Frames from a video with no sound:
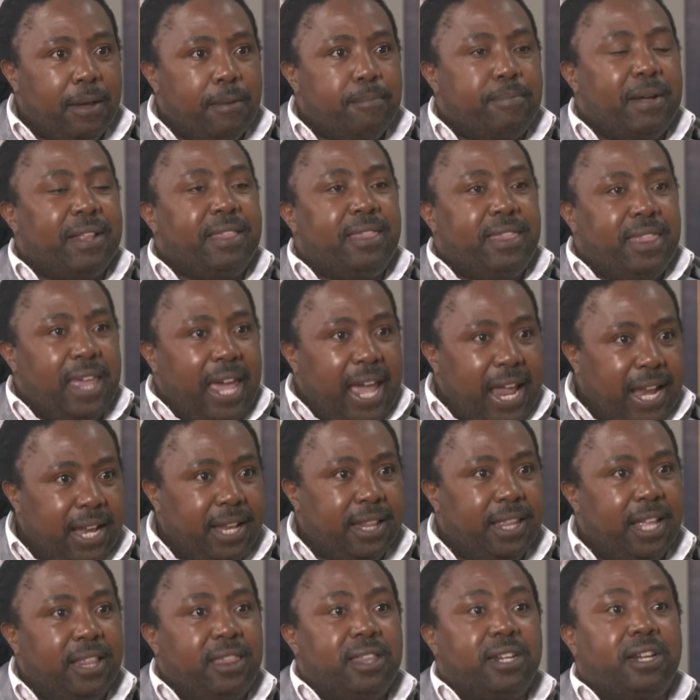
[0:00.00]
But then
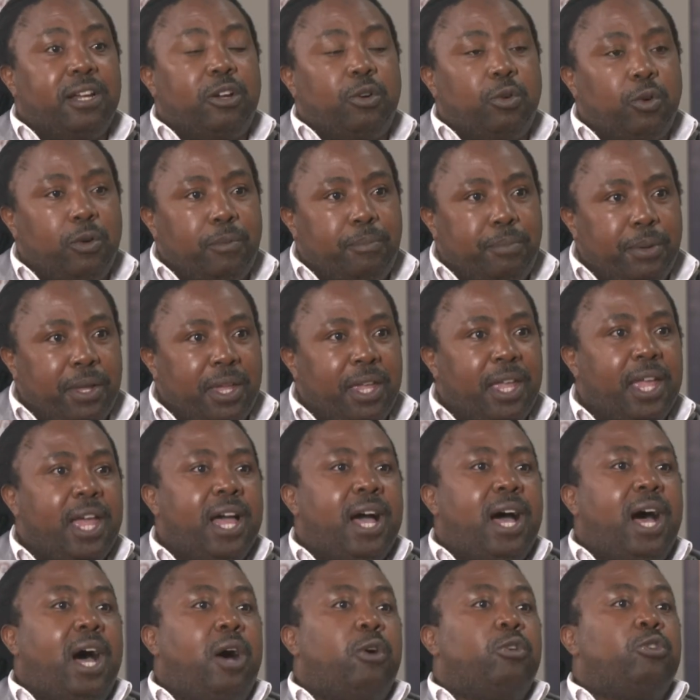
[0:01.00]
the trick will be,
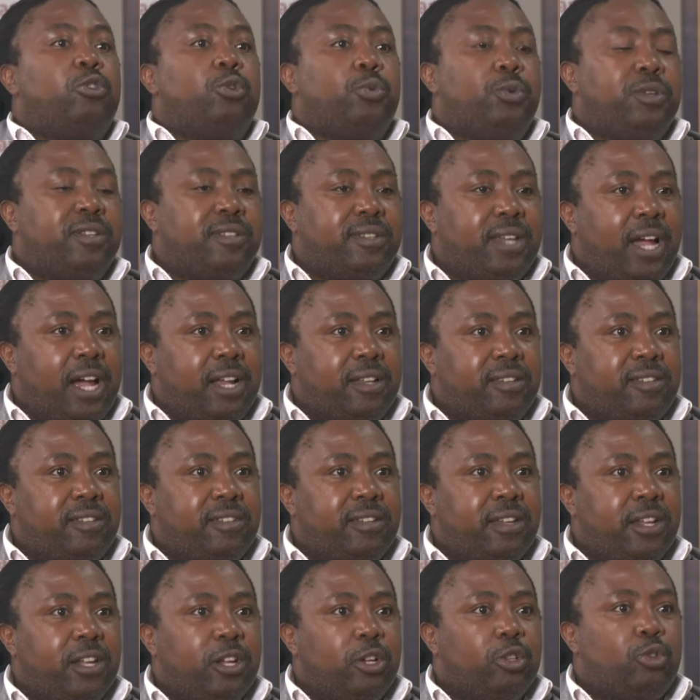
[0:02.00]
how do we start
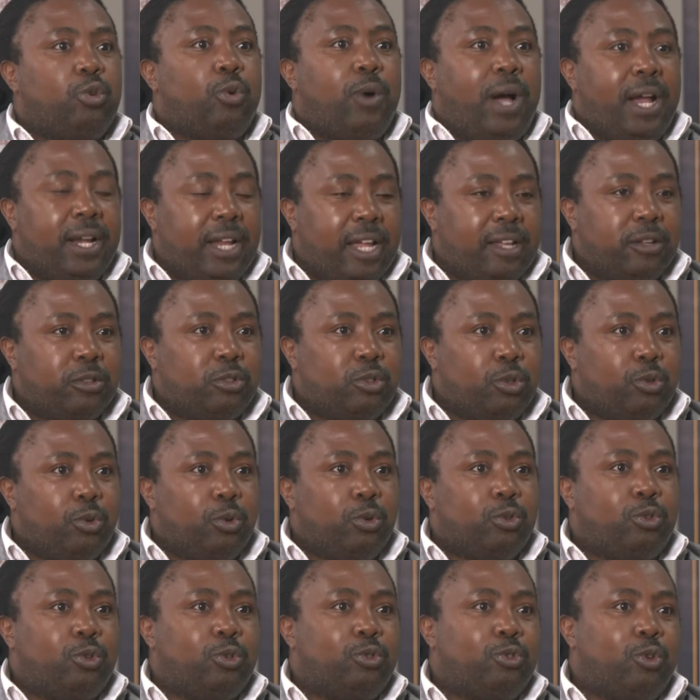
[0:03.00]
to
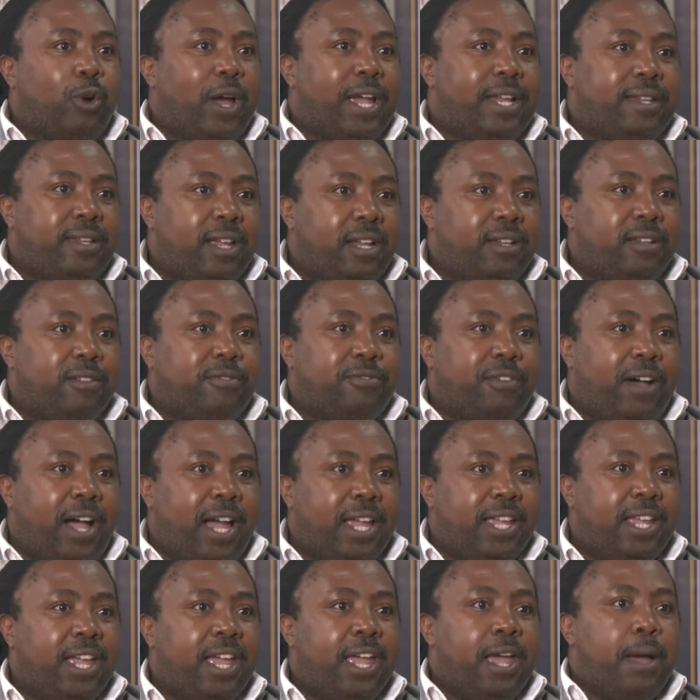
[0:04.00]

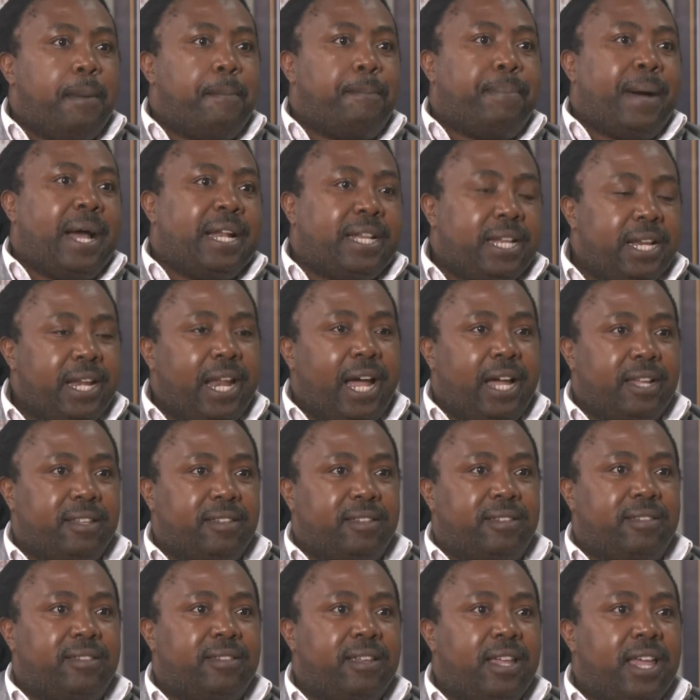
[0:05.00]
identify
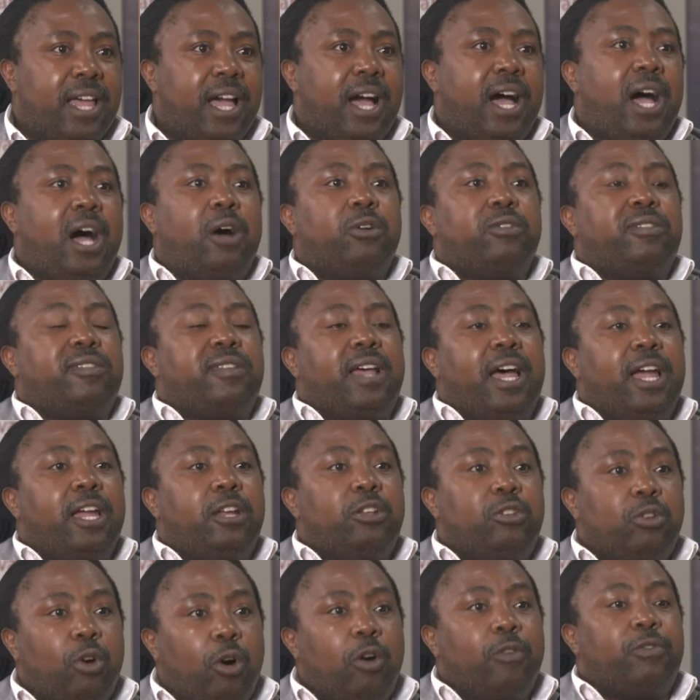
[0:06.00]
partners
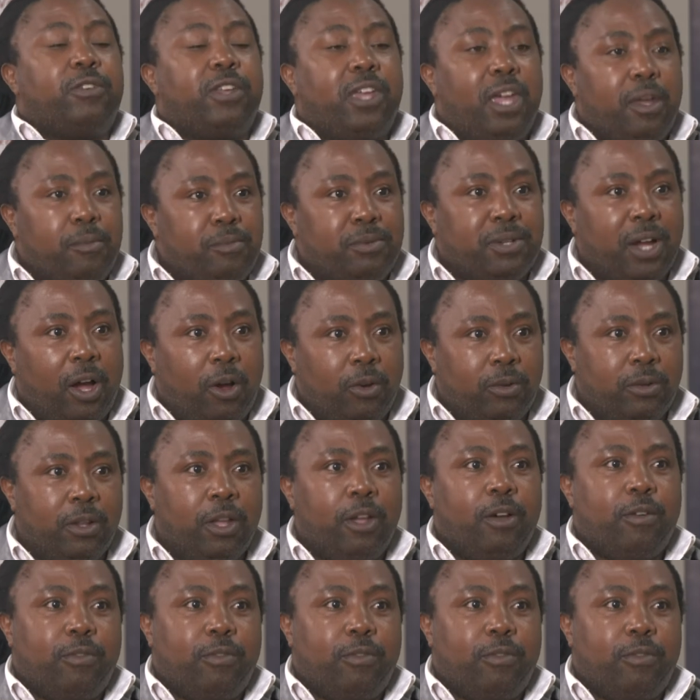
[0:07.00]
outside of Cape Town?